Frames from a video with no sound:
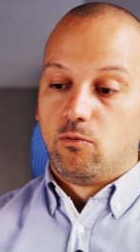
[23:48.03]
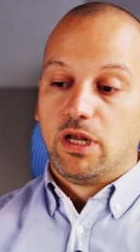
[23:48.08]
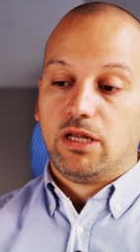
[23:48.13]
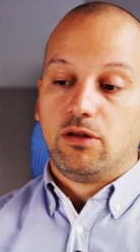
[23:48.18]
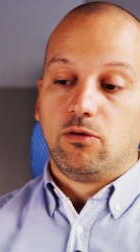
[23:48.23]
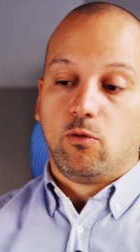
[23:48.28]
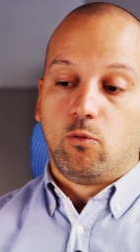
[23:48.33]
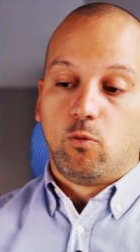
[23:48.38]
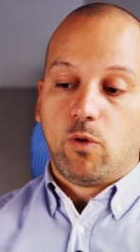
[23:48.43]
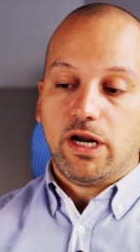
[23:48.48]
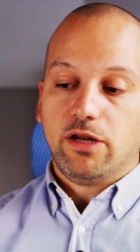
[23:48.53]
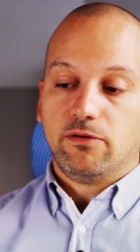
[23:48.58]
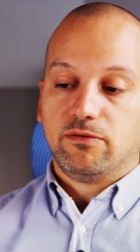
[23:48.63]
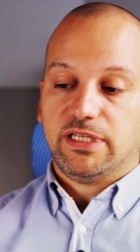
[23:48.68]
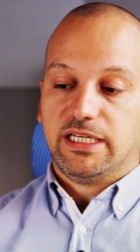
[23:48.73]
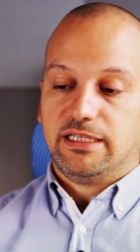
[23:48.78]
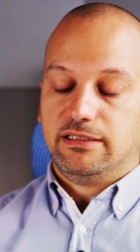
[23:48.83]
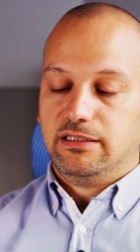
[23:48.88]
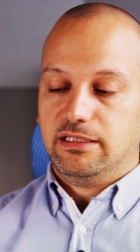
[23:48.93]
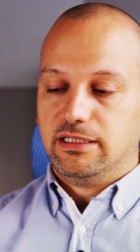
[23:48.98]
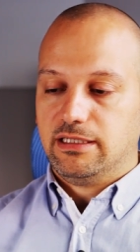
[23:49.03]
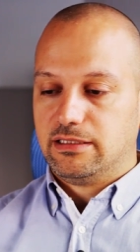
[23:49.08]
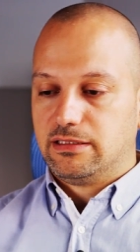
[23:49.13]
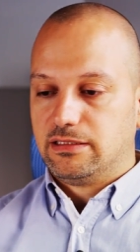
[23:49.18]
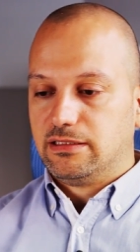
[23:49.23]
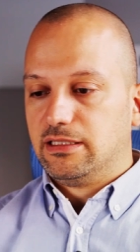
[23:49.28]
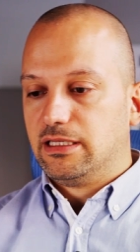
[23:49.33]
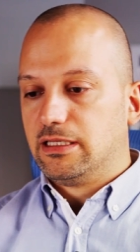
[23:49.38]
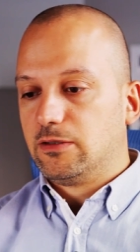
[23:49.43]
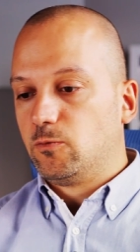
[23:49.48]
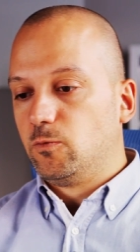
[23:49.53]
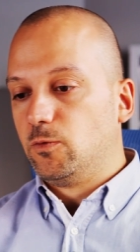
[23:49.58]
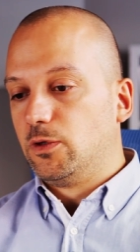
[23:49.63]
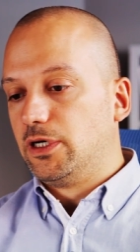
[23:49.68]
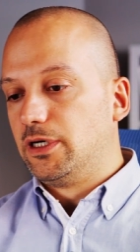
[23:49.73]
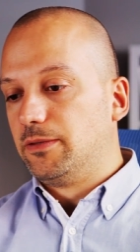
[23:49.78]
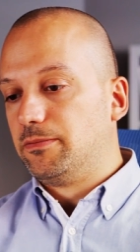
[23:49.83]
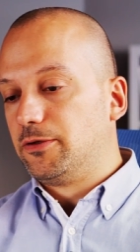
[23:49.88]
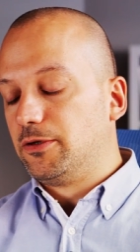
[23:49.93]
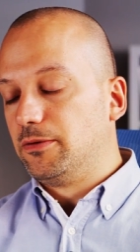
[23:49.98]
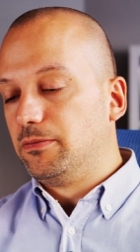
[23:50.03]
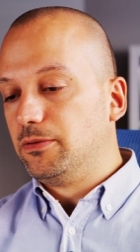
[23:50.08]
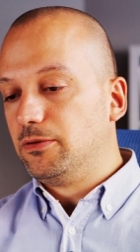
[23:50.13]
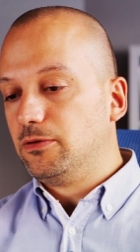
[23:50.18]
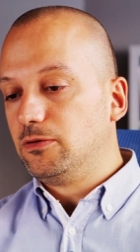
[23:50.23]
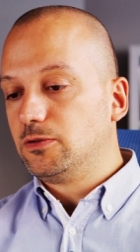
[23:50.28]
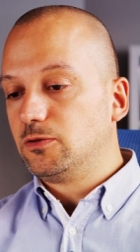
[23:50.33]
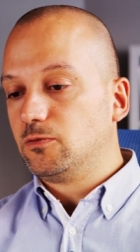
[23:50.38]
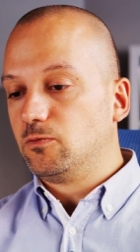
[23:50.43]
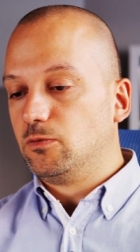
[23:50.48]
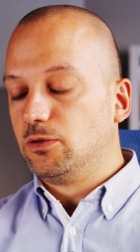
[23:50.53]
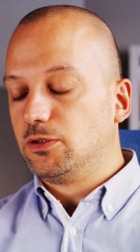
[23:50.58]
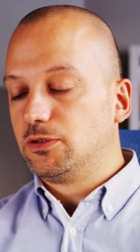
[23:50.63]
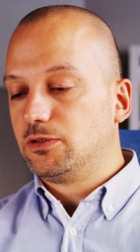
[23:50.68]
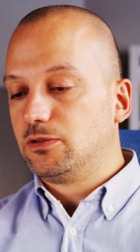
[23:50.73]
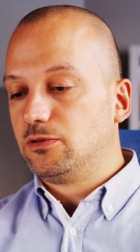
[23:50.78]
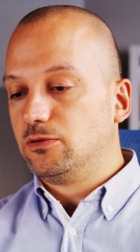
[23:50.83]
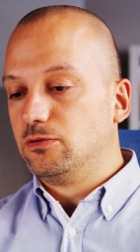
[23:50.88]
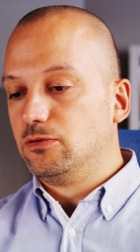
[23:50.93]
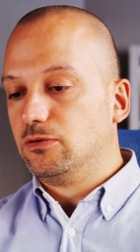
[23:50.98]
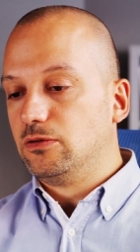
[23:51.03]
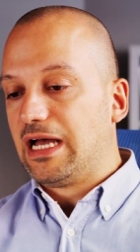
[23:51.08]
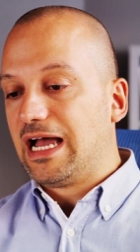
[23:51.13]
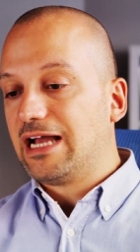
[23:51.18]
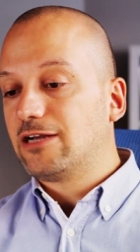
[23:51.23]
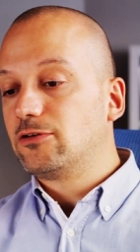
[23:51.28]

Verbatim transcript: Well, one of the ideas that were proposed was to